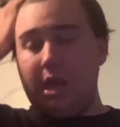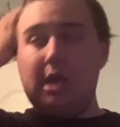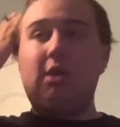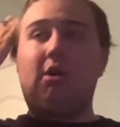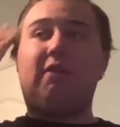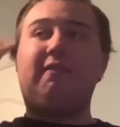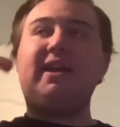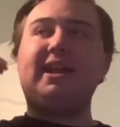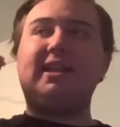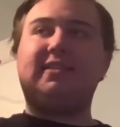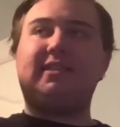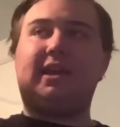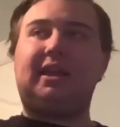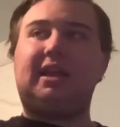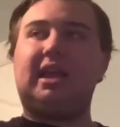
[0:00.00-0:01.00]
Or if
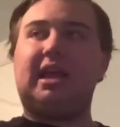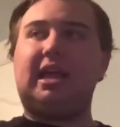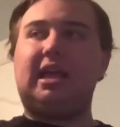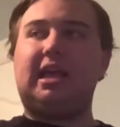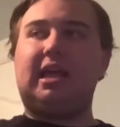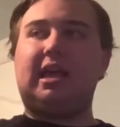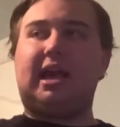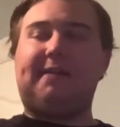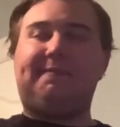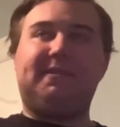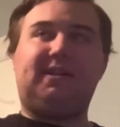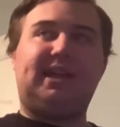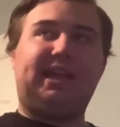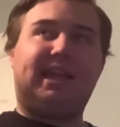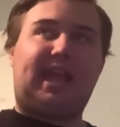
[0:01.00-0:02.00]
anything, I
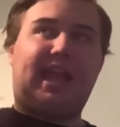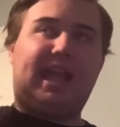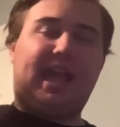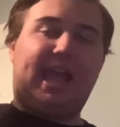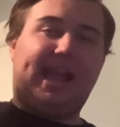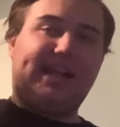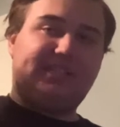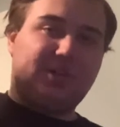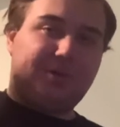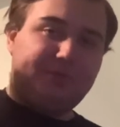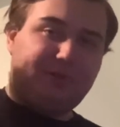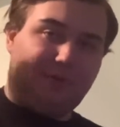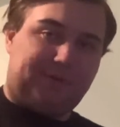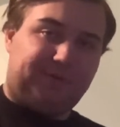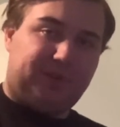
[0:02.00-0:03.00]
feel like in terms
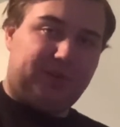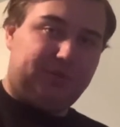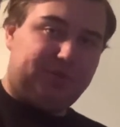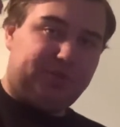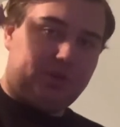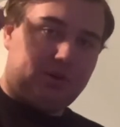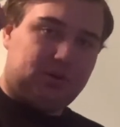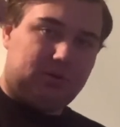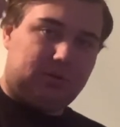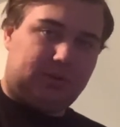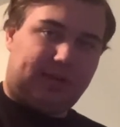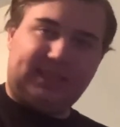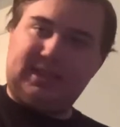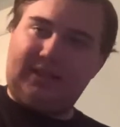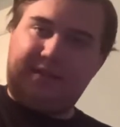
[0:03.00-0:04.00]
of future,
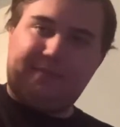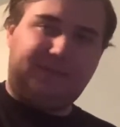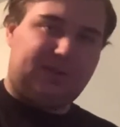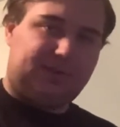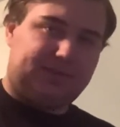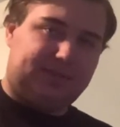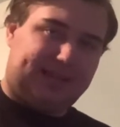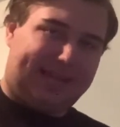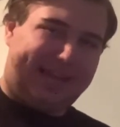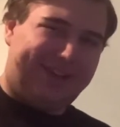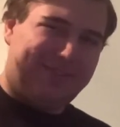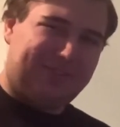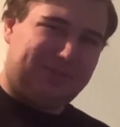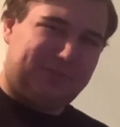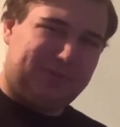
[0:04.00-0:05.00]
like the in terms of like I
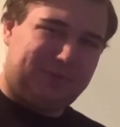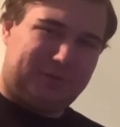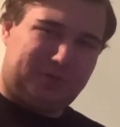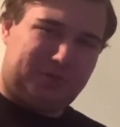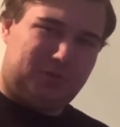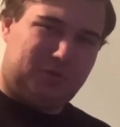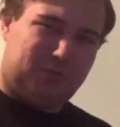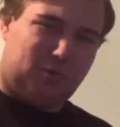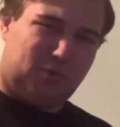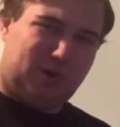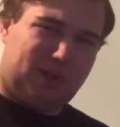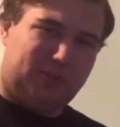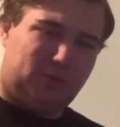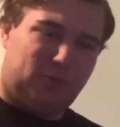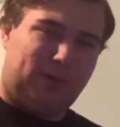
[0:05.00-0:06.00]
hear there's supposed to be two more
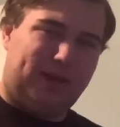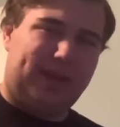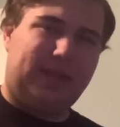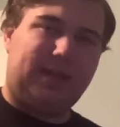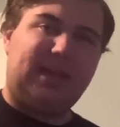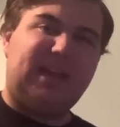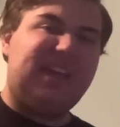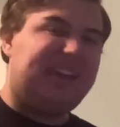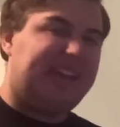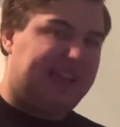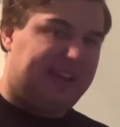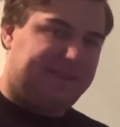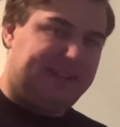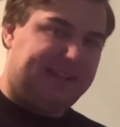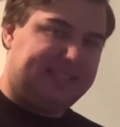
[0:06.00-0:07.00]
on the way.
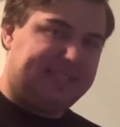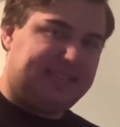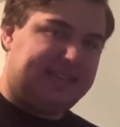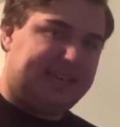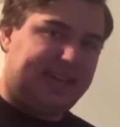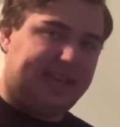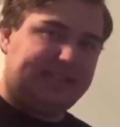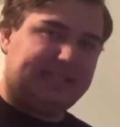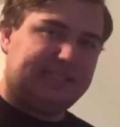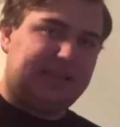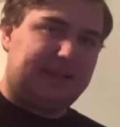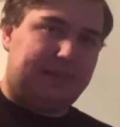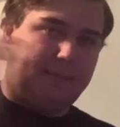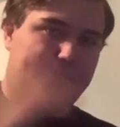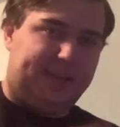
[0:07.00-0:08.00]
If that's the case,
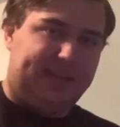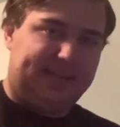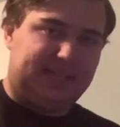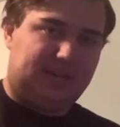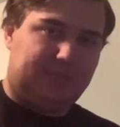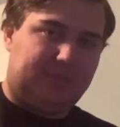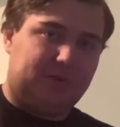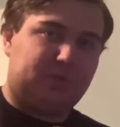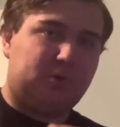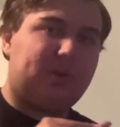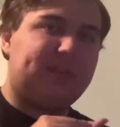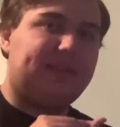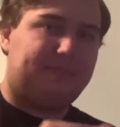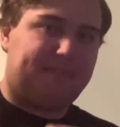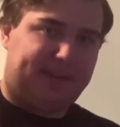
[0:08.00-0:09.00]
make
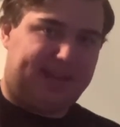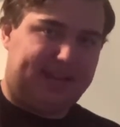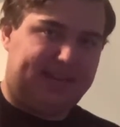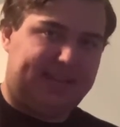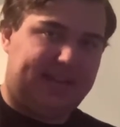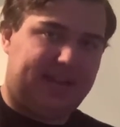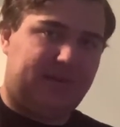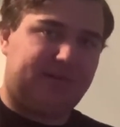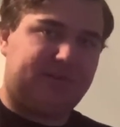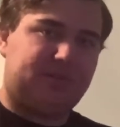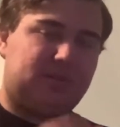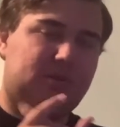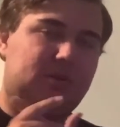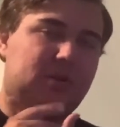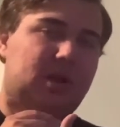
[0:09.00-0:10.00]
Dumbledore the main
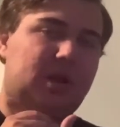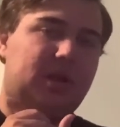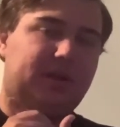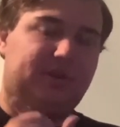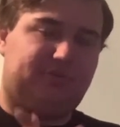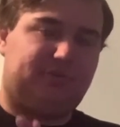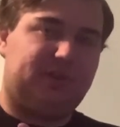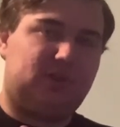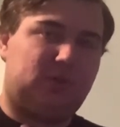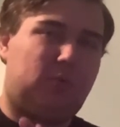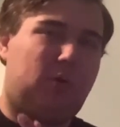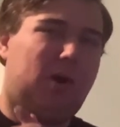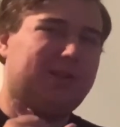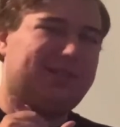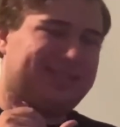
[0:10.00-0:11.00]
character,
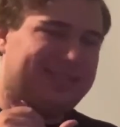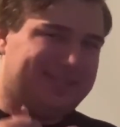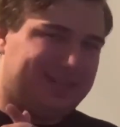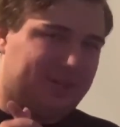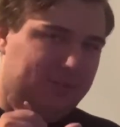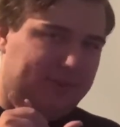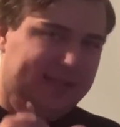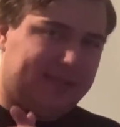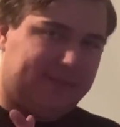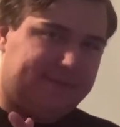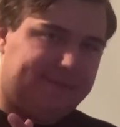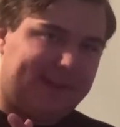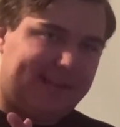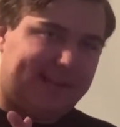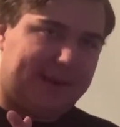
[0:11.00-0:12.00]
Grindelwald still be the
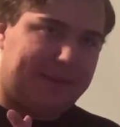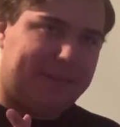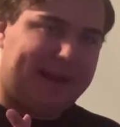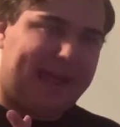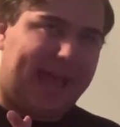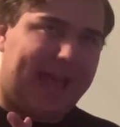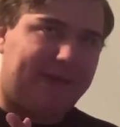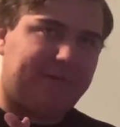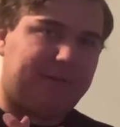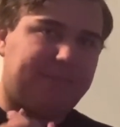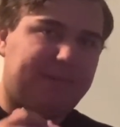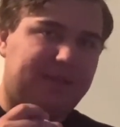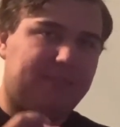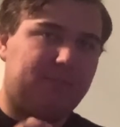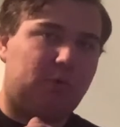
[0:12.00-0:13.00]
villain, but have it
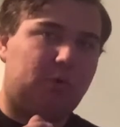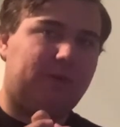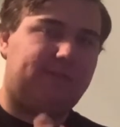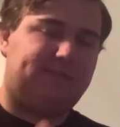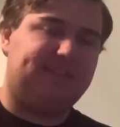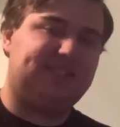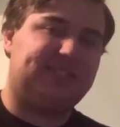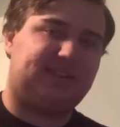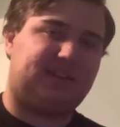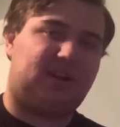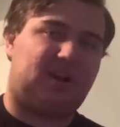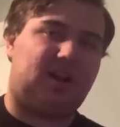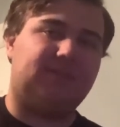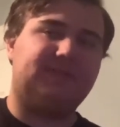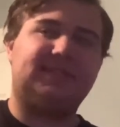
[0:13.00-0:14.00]
be more
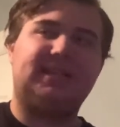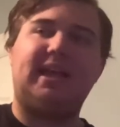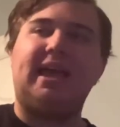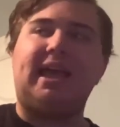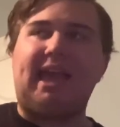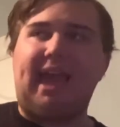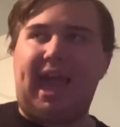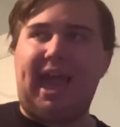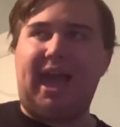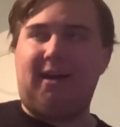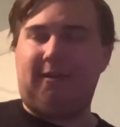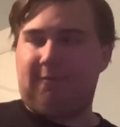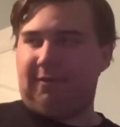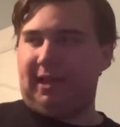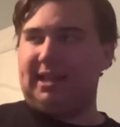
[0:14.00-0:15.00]
fisticuffs.
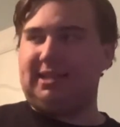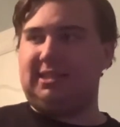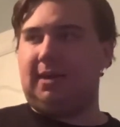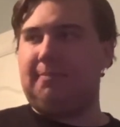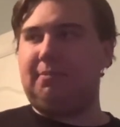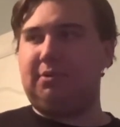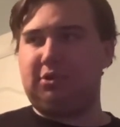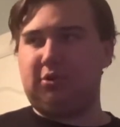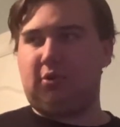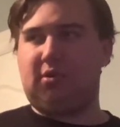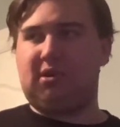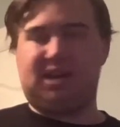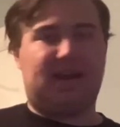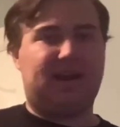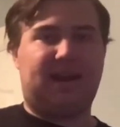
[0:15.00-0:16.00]
Have like
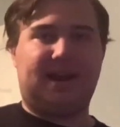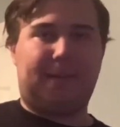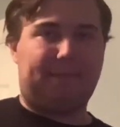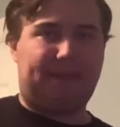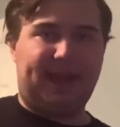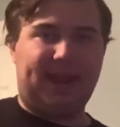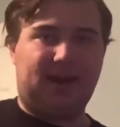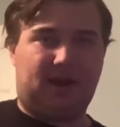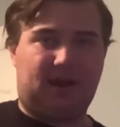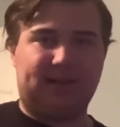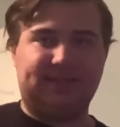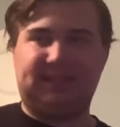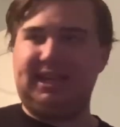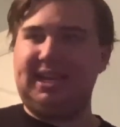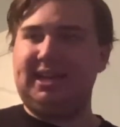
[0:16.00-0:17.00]
Dumbledore gone on a
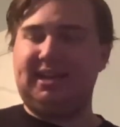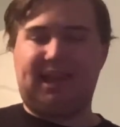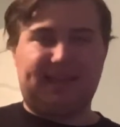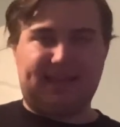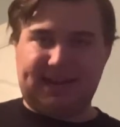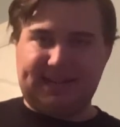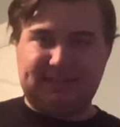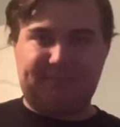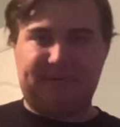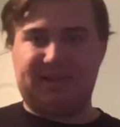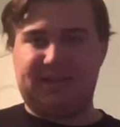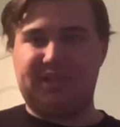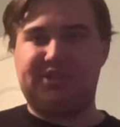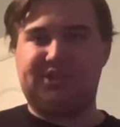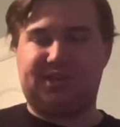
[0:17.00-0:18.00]
manhunt, lead like an
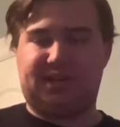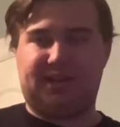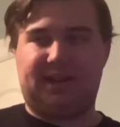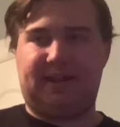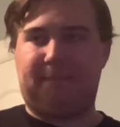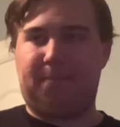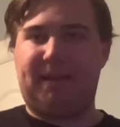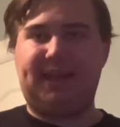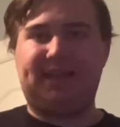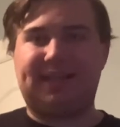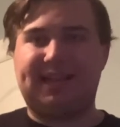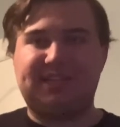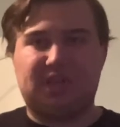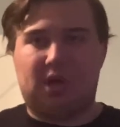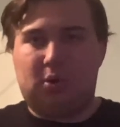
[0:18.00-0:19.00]
expedition, and make like
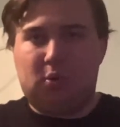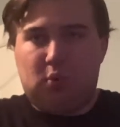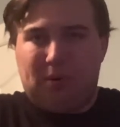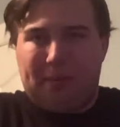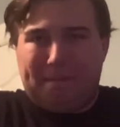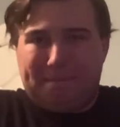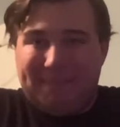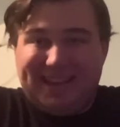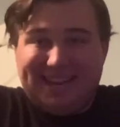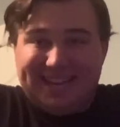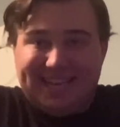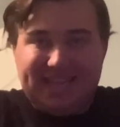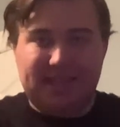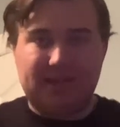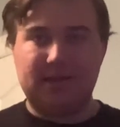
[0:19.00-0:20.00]
his own
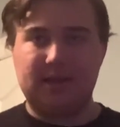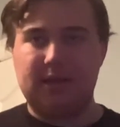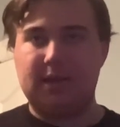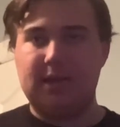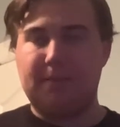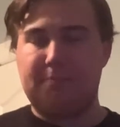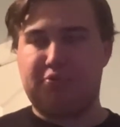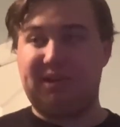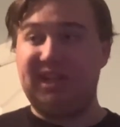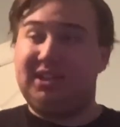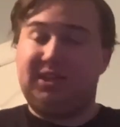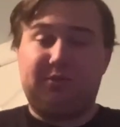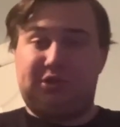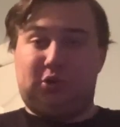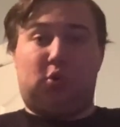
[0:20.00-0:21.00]
mini
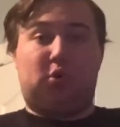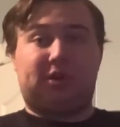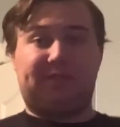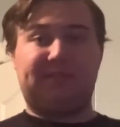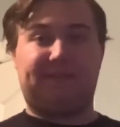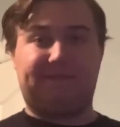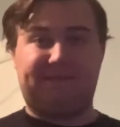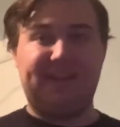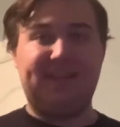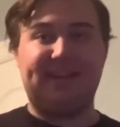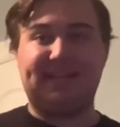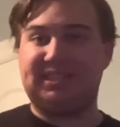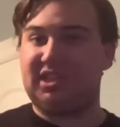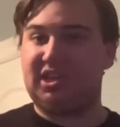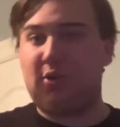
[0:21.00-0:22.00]
prelude to Order of the
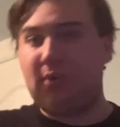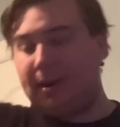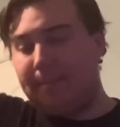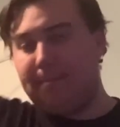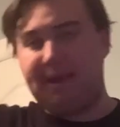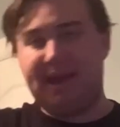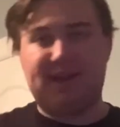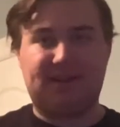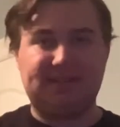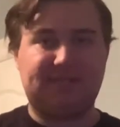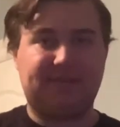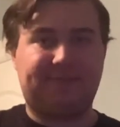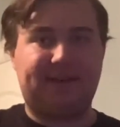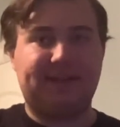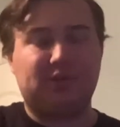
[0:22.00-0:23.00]
Phoenix and go on a manhunt
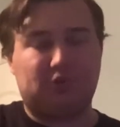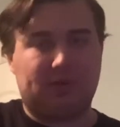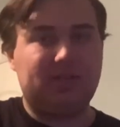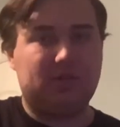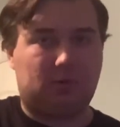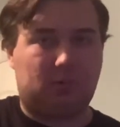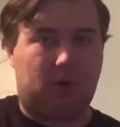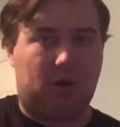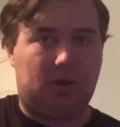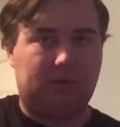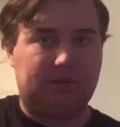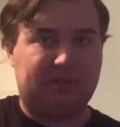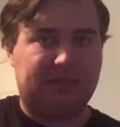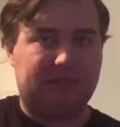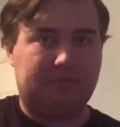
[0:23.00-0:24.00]
to find Grindelwald.
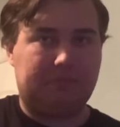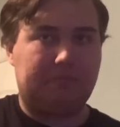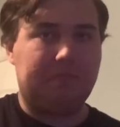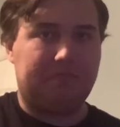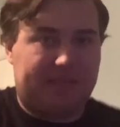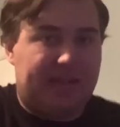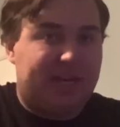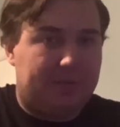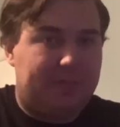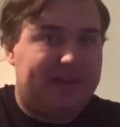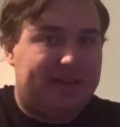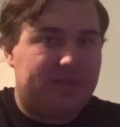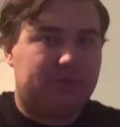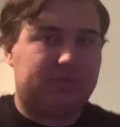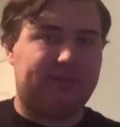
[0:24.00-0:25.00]
That could be
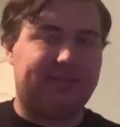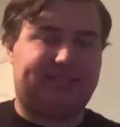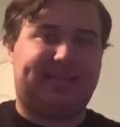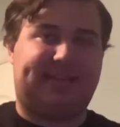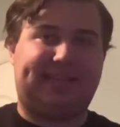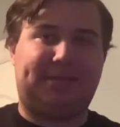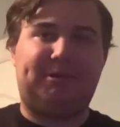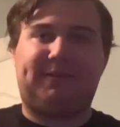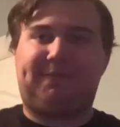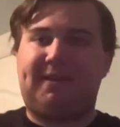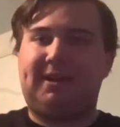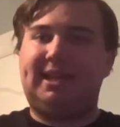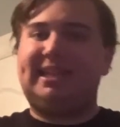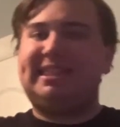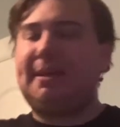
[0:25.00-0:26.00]
interesting. And then we can
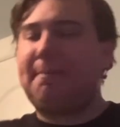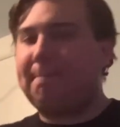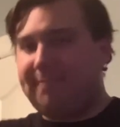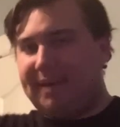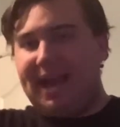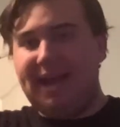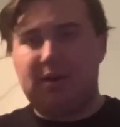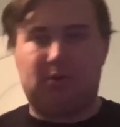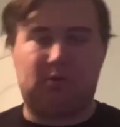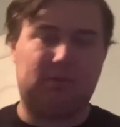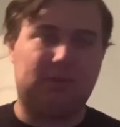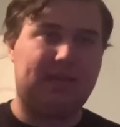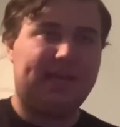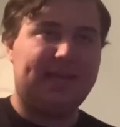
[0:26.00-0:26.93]
finally get that battle.